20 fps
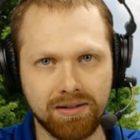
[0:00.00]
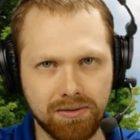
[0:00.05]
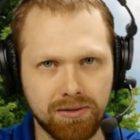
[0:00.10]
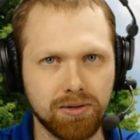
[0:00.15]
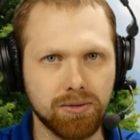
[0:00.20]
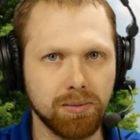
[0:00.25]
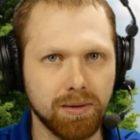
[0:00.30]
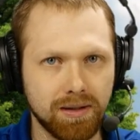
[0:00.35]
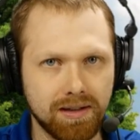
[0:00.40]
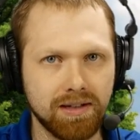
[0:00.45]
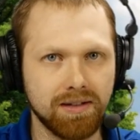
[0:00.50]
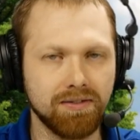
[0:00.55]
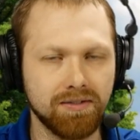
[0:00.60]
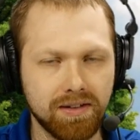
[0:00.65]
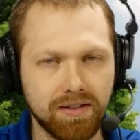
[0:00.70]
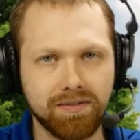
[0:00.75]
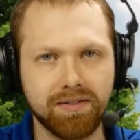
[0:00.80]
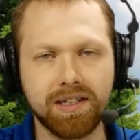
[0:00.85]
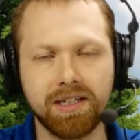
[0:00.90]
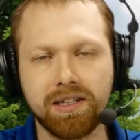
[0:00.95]
it was within
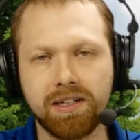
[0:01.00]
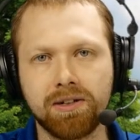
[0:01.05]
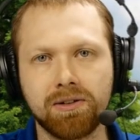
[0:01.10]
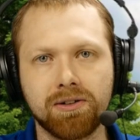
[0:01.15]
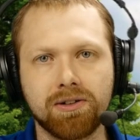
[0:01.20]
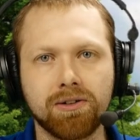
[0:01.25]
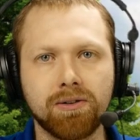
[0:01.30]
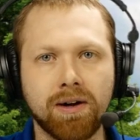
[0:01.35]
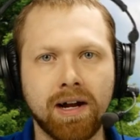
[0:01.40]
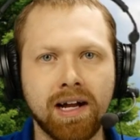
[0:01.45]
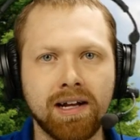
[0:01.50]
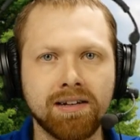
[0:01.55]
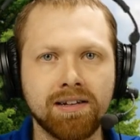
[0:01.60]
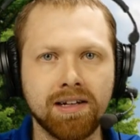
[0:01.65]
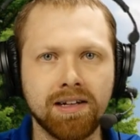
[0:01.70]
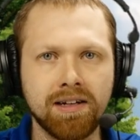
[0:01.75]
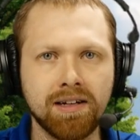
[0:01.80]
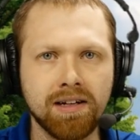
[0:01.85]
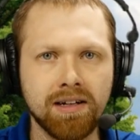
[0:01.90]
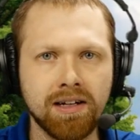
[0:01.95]
50 years
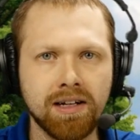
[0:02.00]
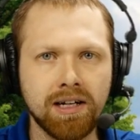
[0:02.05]
granted,